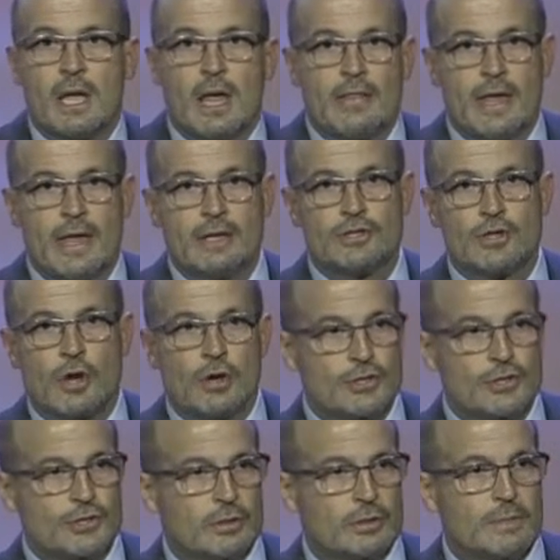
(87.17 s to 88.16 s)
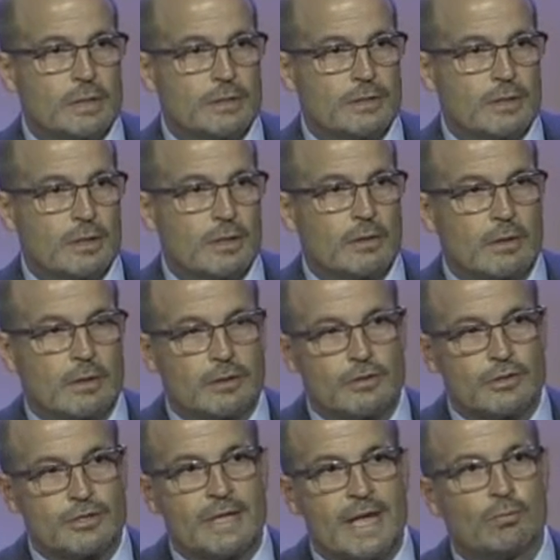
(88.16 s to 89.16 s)
that is also
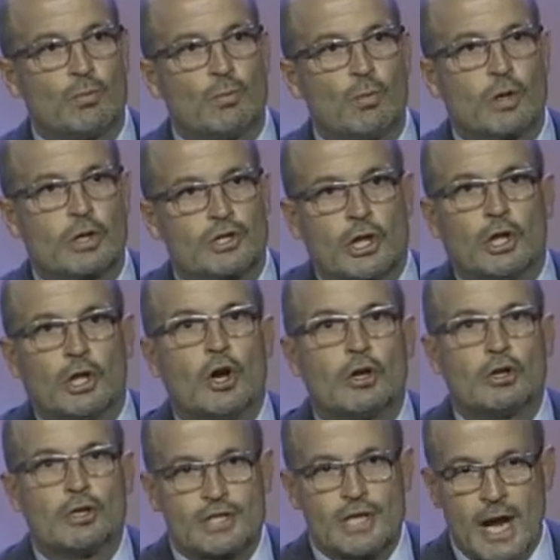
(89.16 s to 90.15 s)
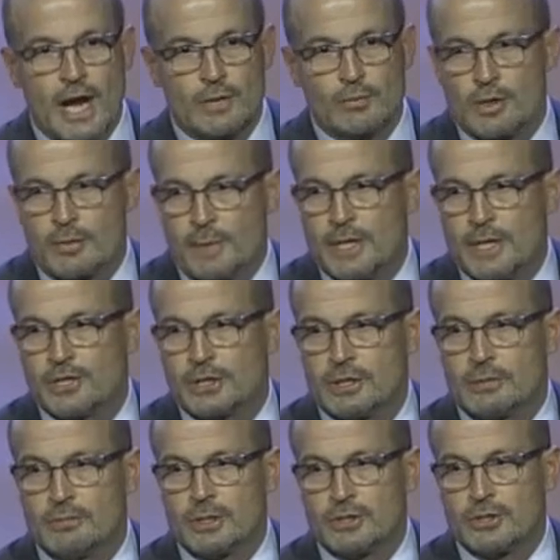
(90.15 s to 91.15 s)
that works alongside with
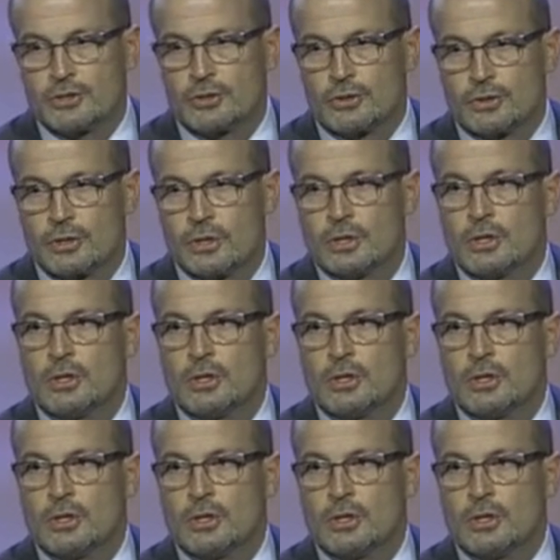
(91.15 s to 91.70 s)
patient-administered